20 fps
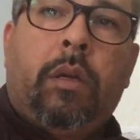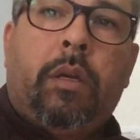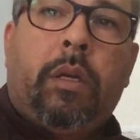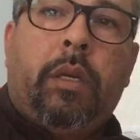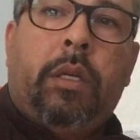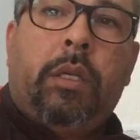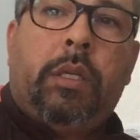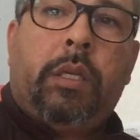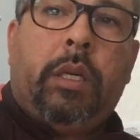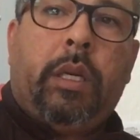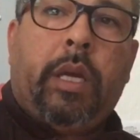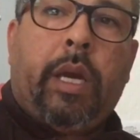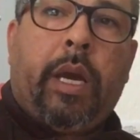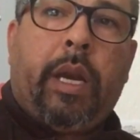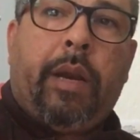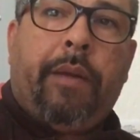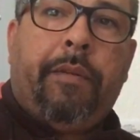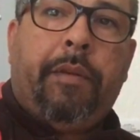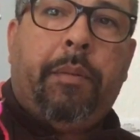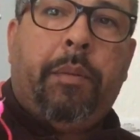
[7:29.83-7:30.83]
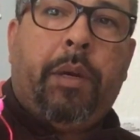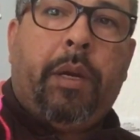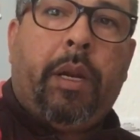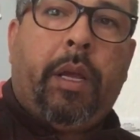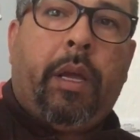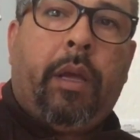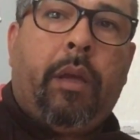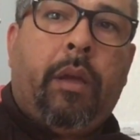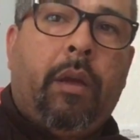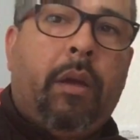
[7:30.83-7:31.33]
You see that,
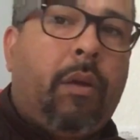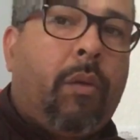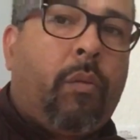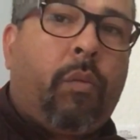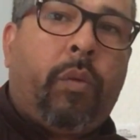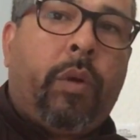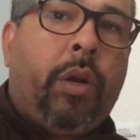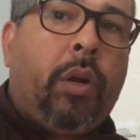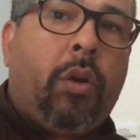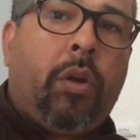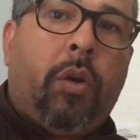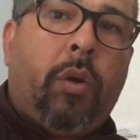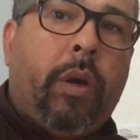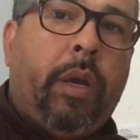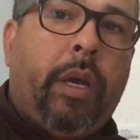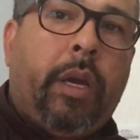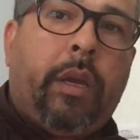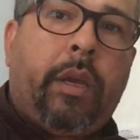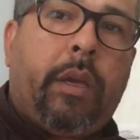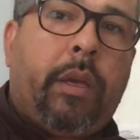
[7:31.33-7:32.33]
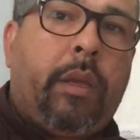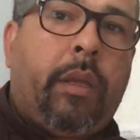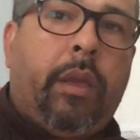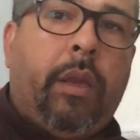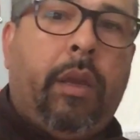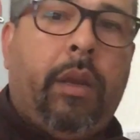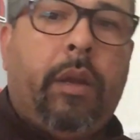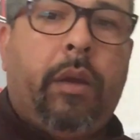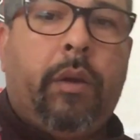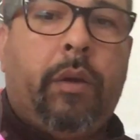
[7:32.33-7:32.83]
everybody? Real quick,
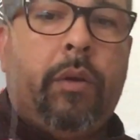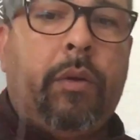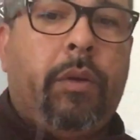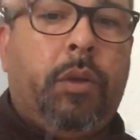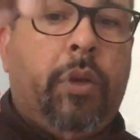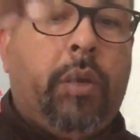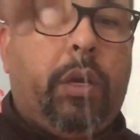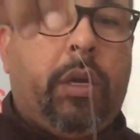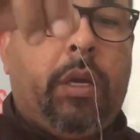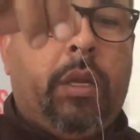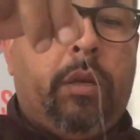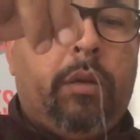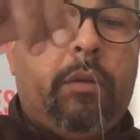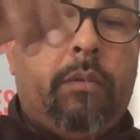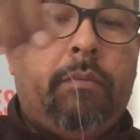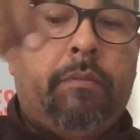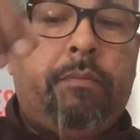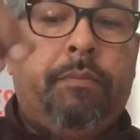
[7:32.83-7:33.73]
you know, you can